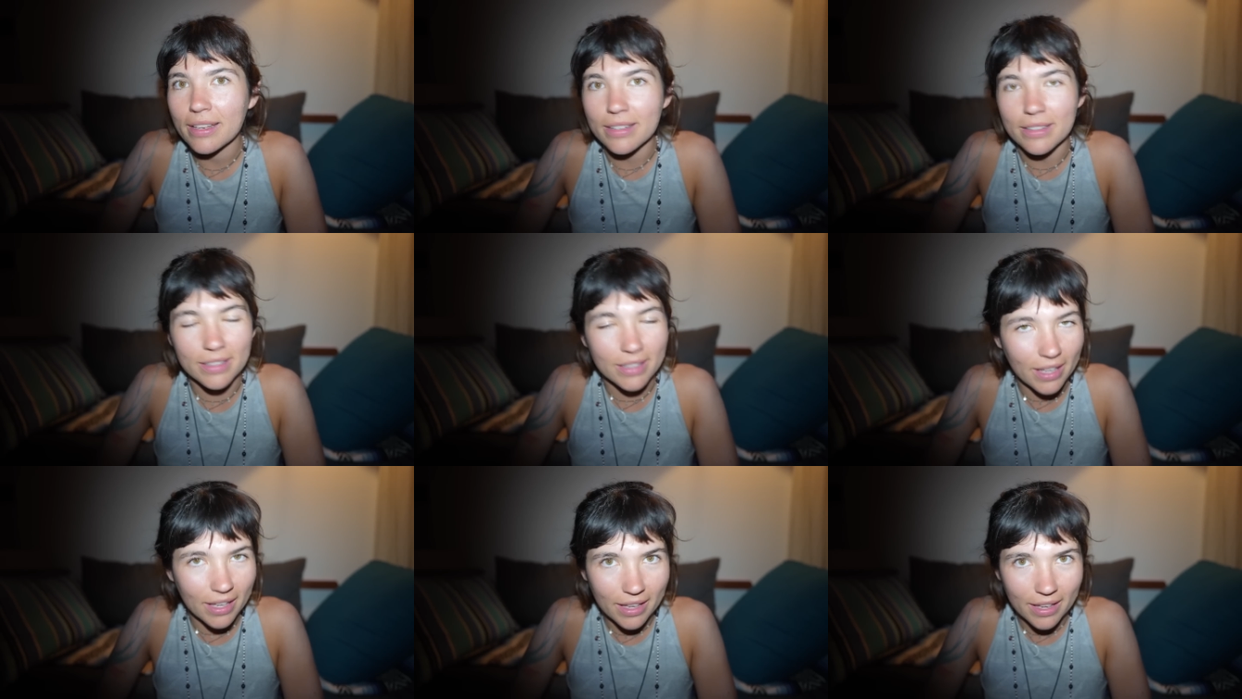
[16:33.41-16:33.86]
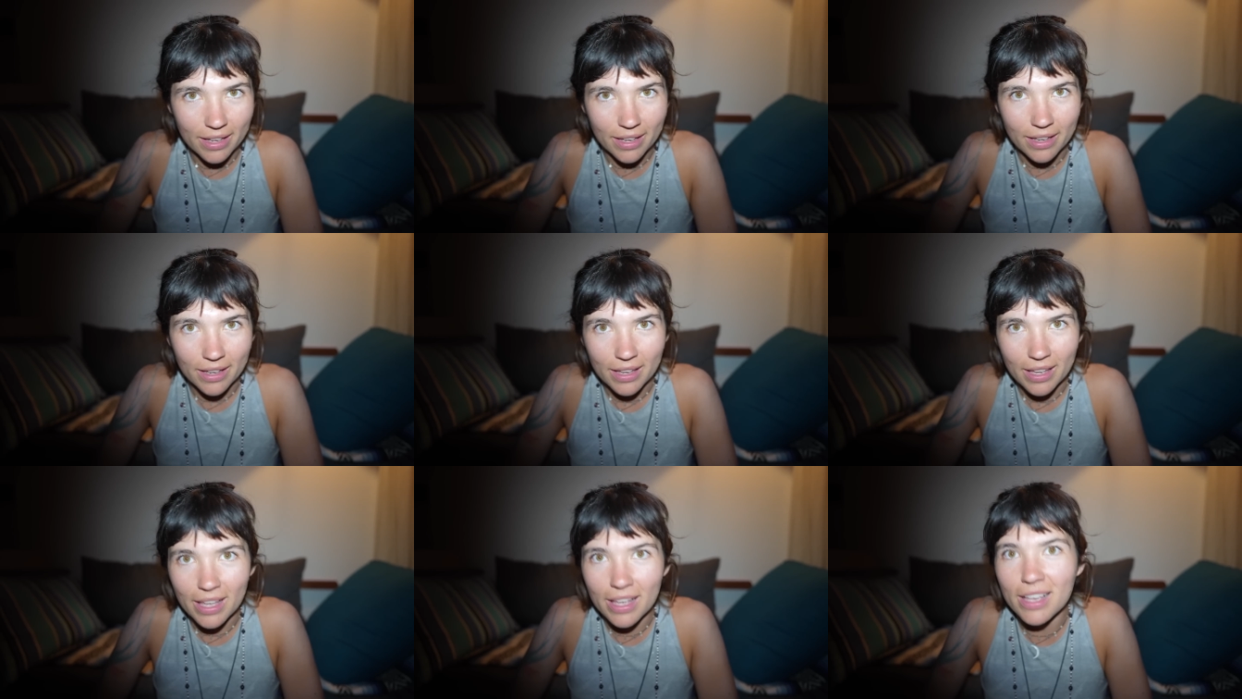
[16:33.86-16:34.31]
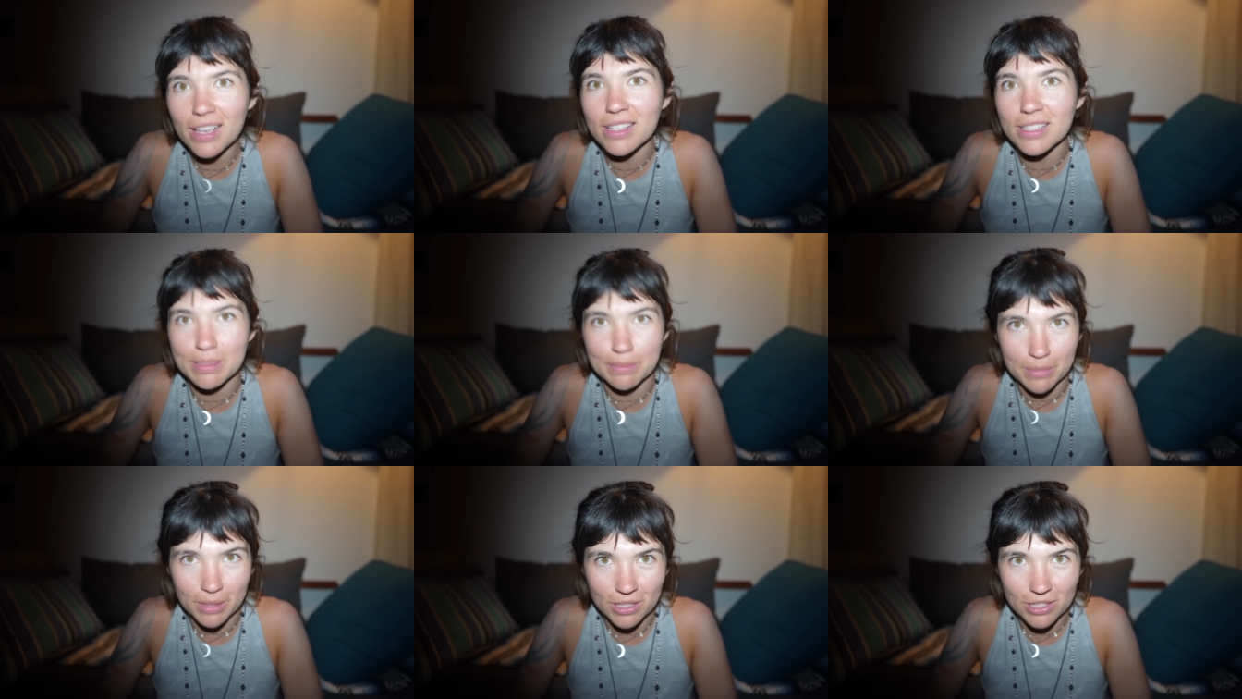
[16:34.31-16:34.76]
near
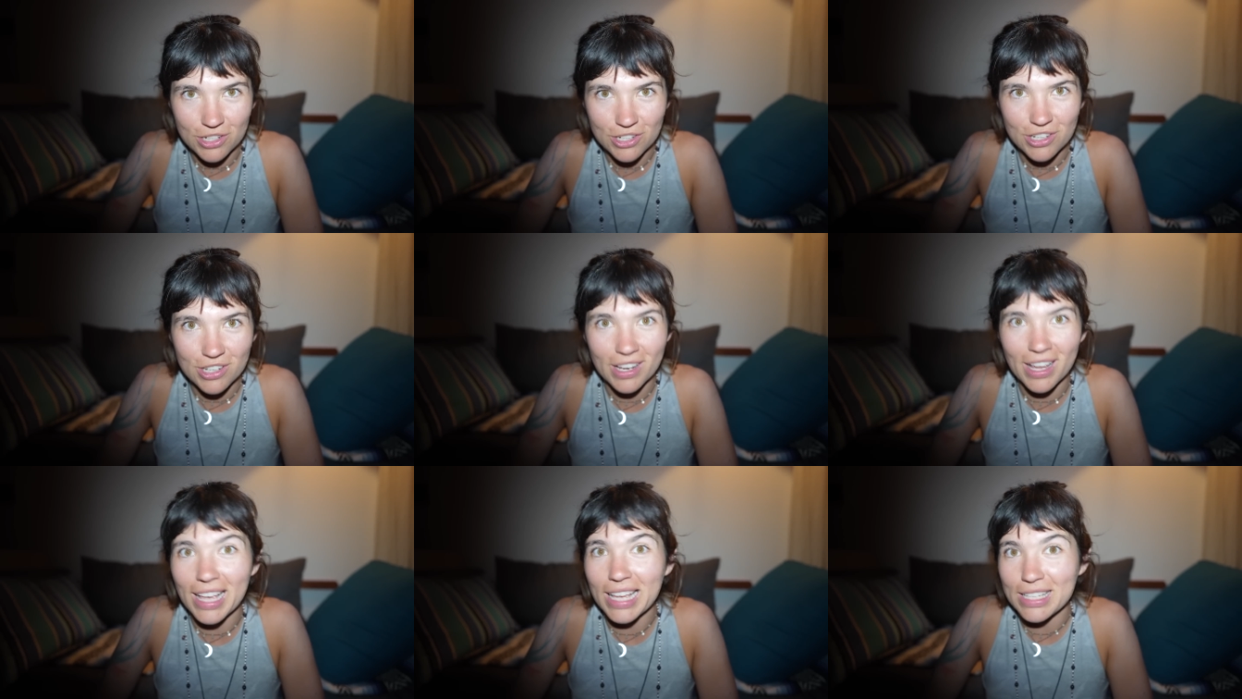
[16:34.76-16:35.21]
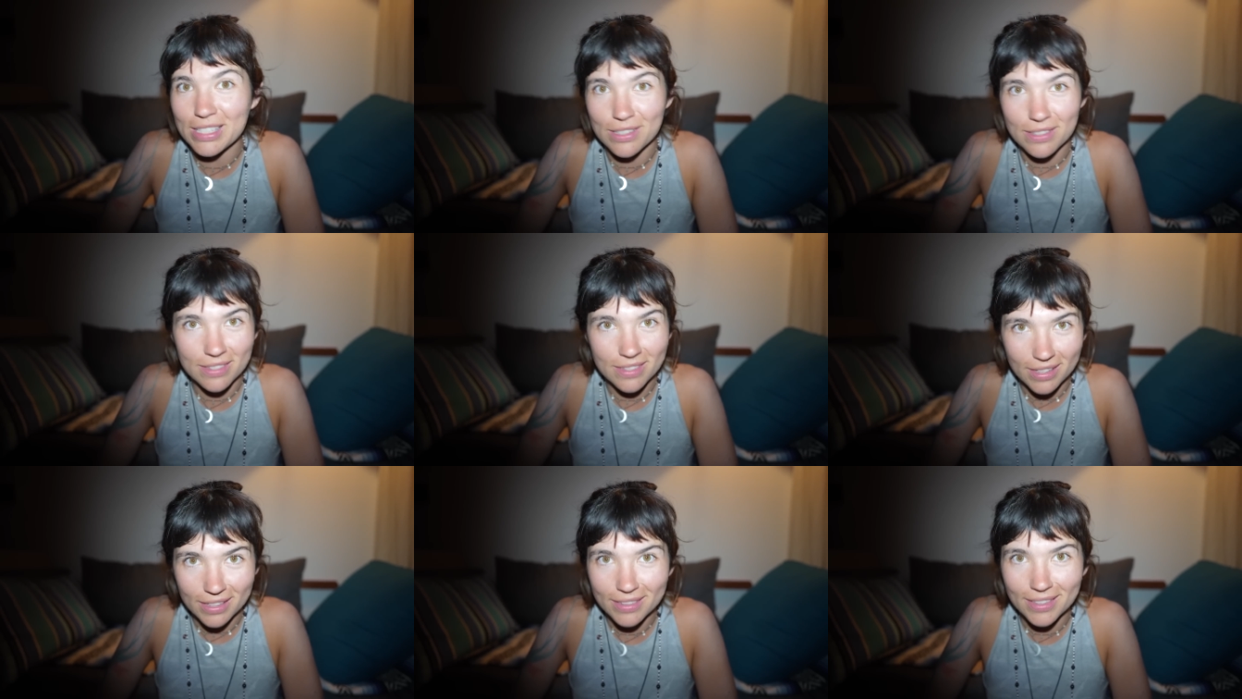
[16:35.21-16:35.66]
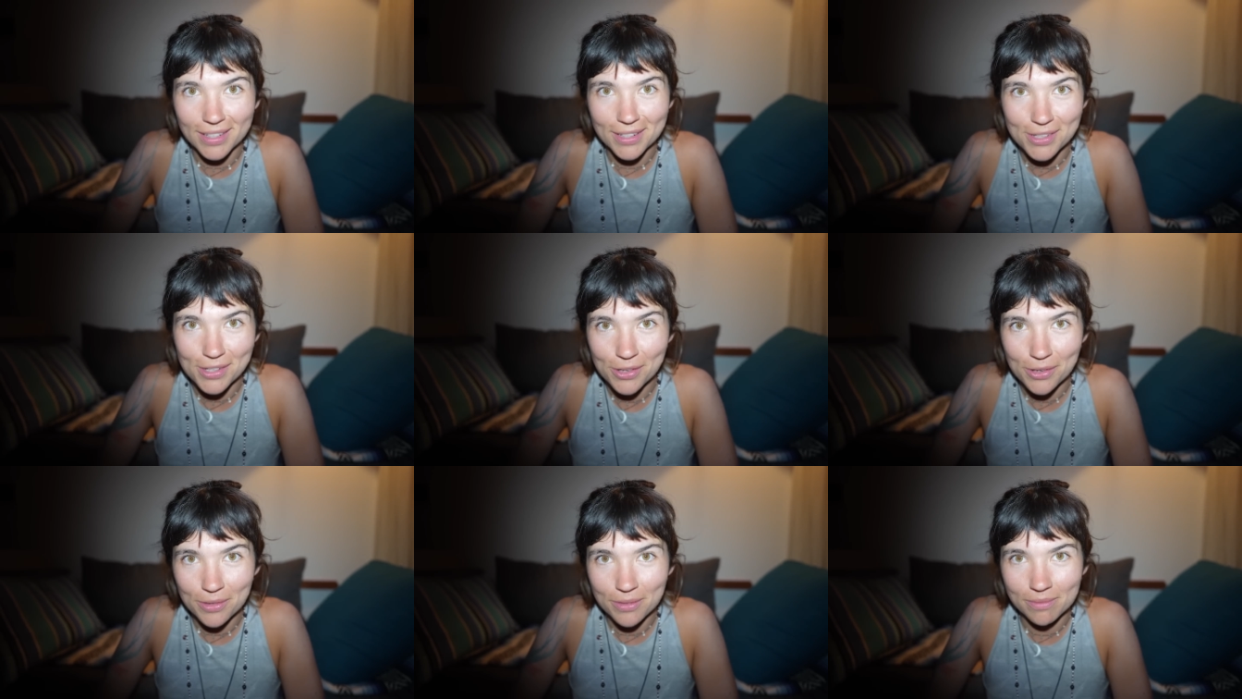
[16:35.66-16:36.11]
as much as you think they
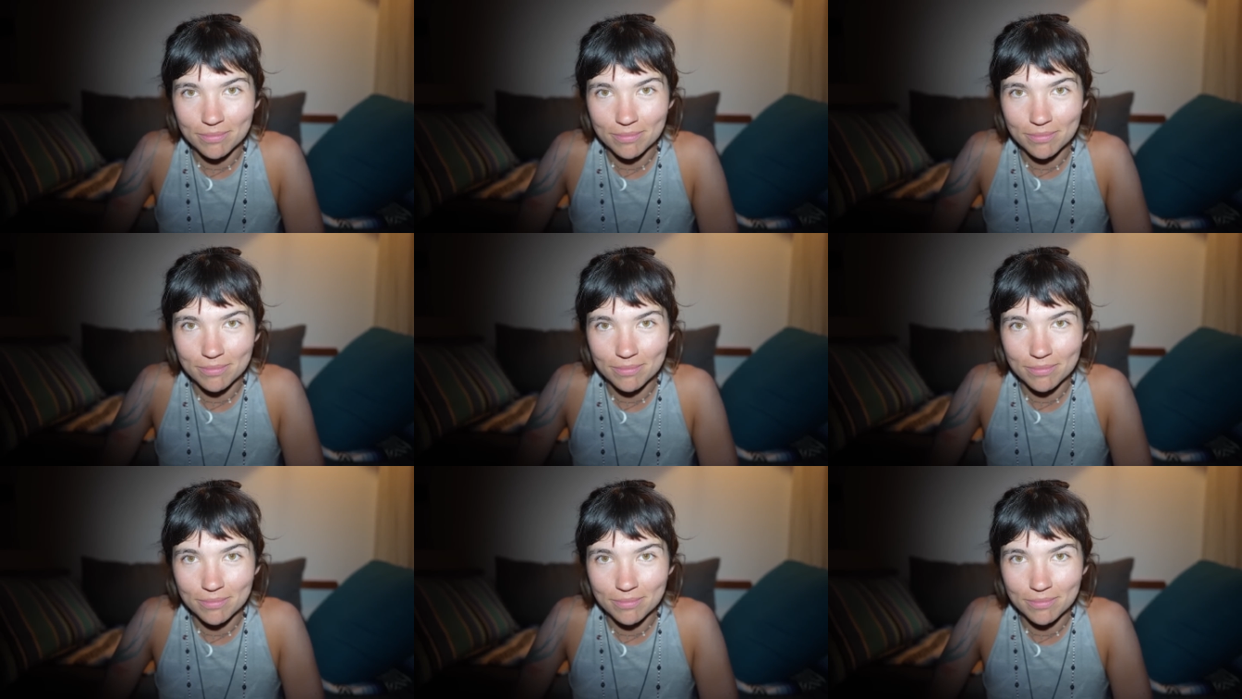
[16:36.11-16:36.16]
do.